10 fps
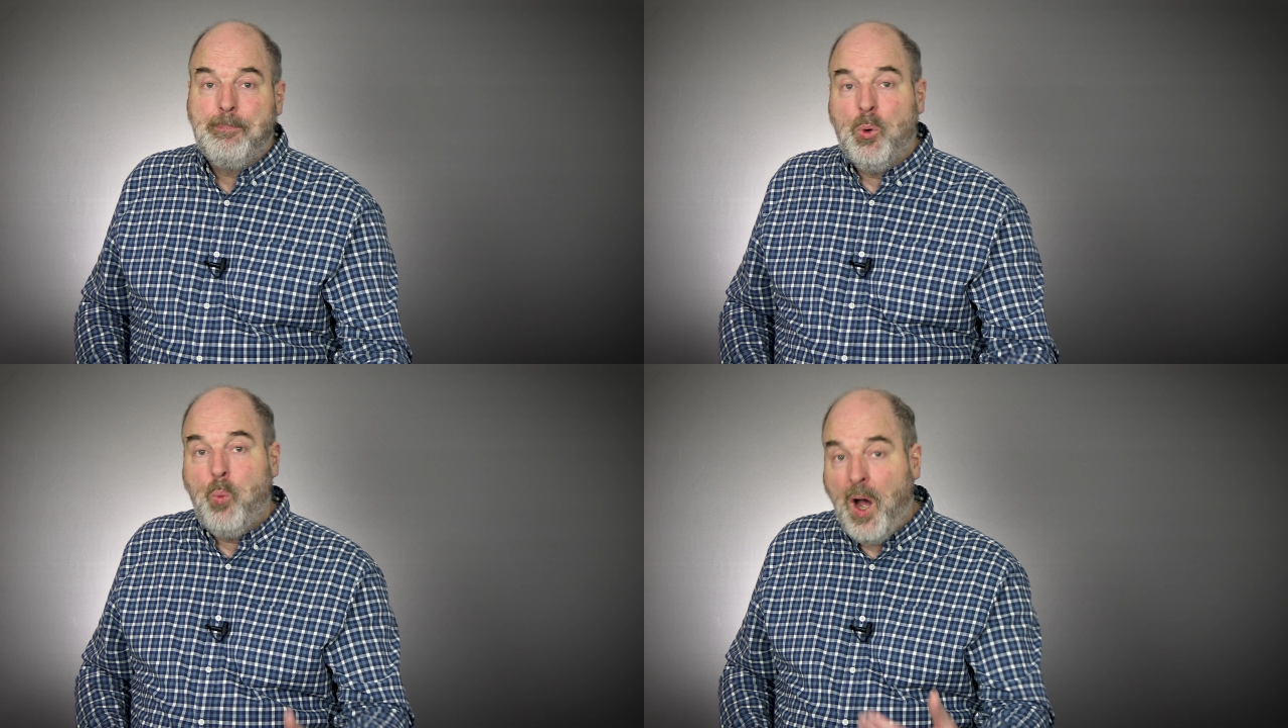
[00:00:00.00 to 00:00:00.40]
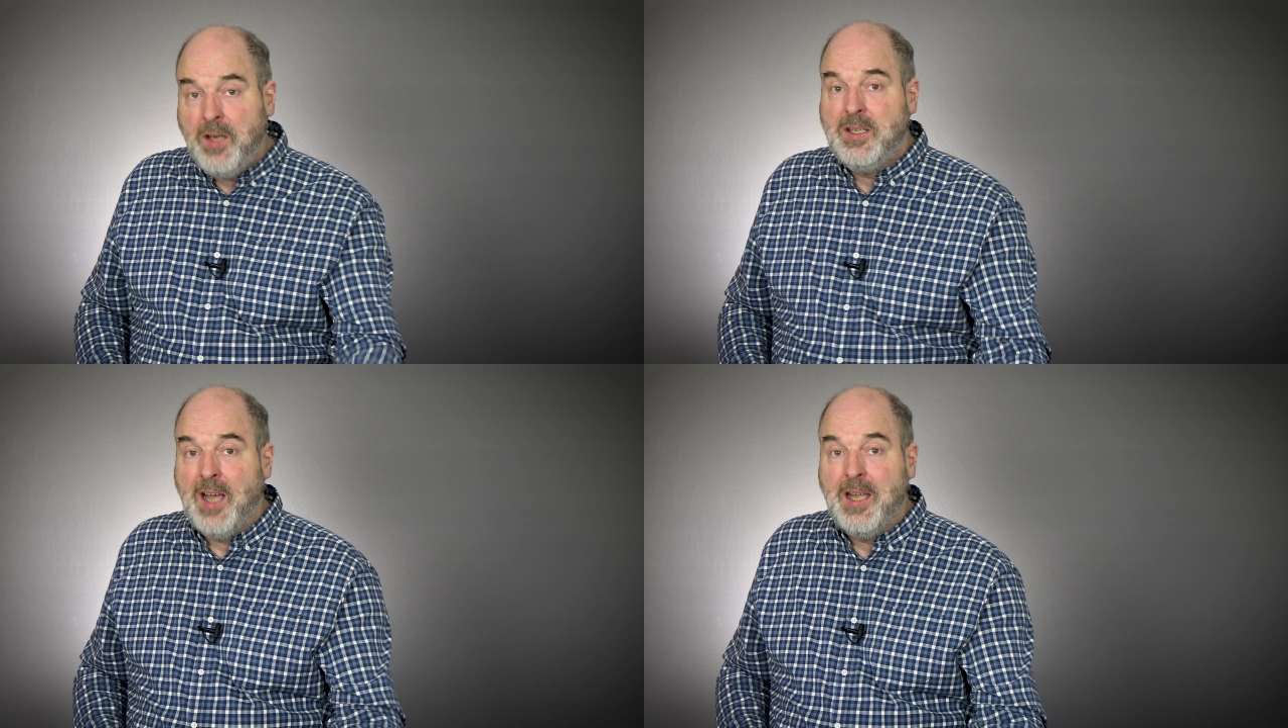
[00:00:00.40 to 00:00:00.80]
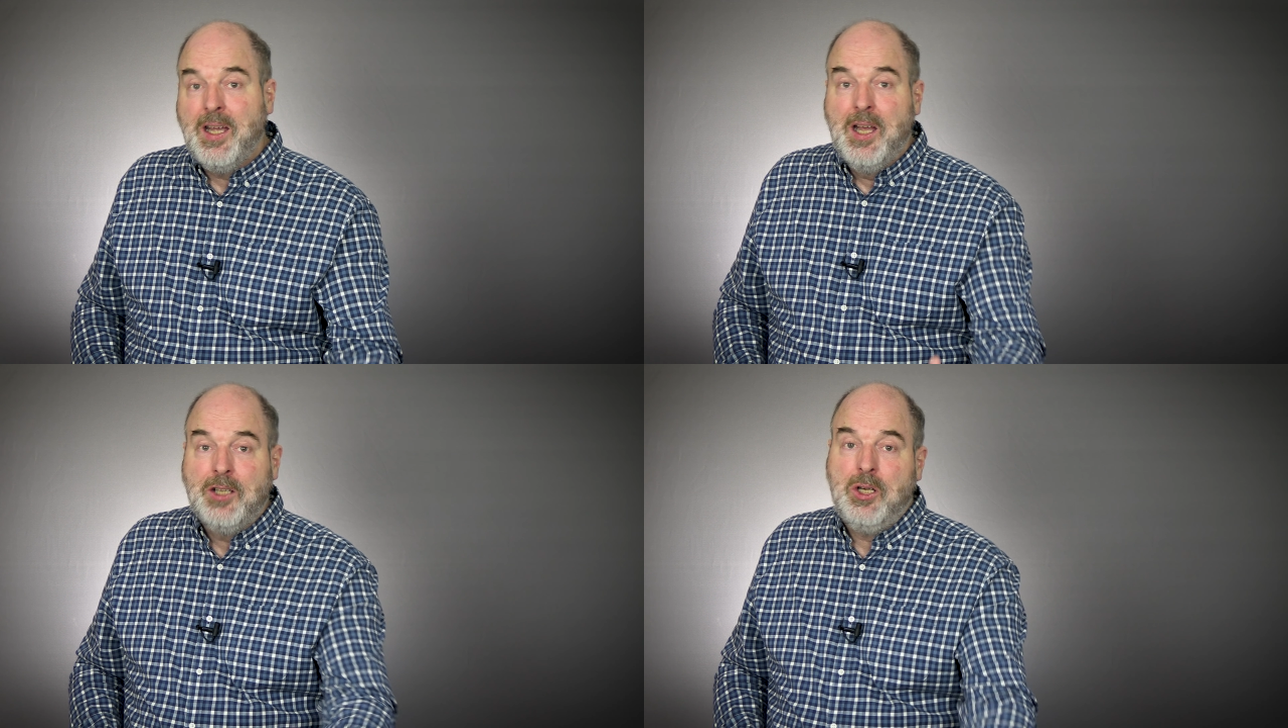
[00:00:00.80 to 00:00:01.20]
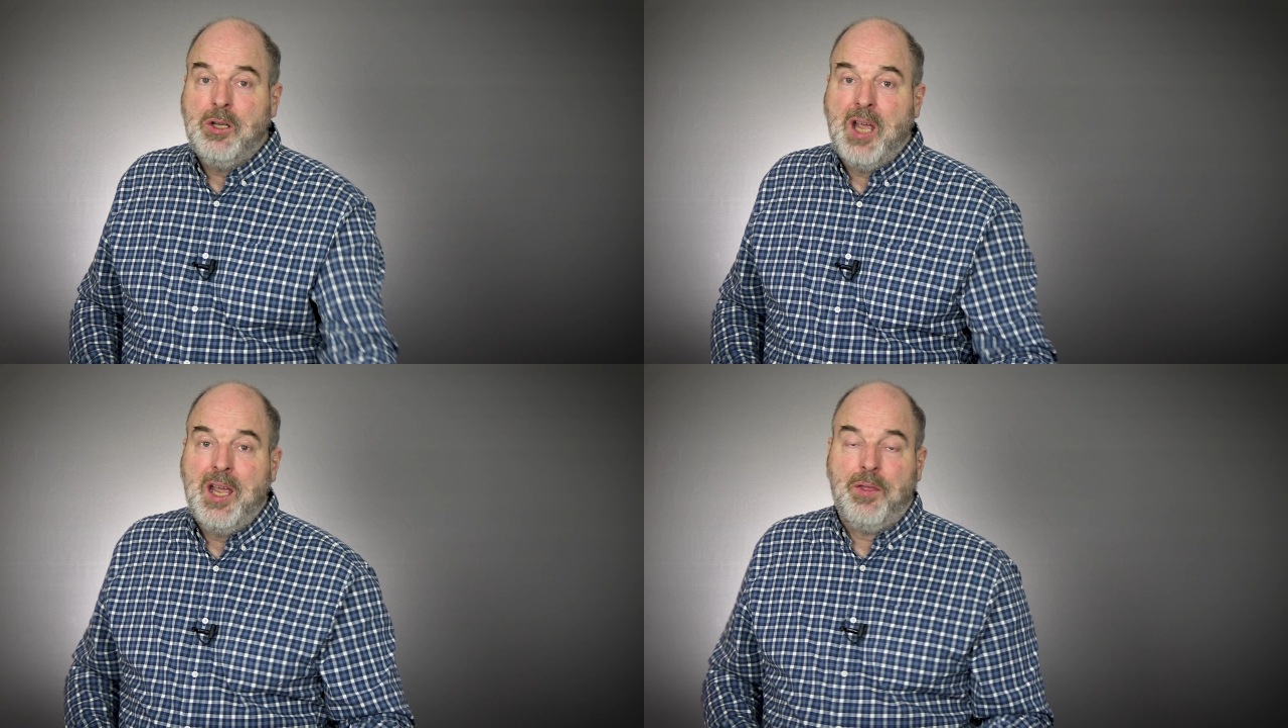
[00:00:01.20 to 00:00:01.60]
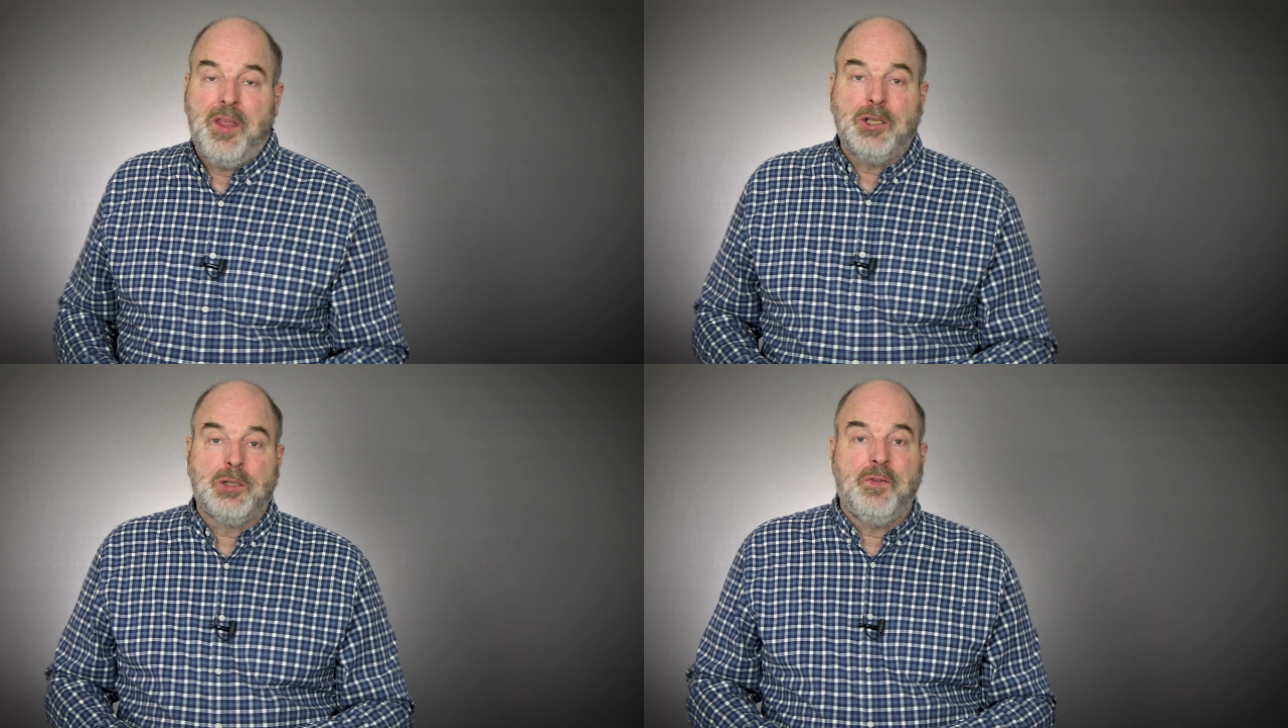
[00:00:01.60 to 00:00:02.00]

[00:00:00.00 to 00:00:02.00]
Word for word: but one day she takes things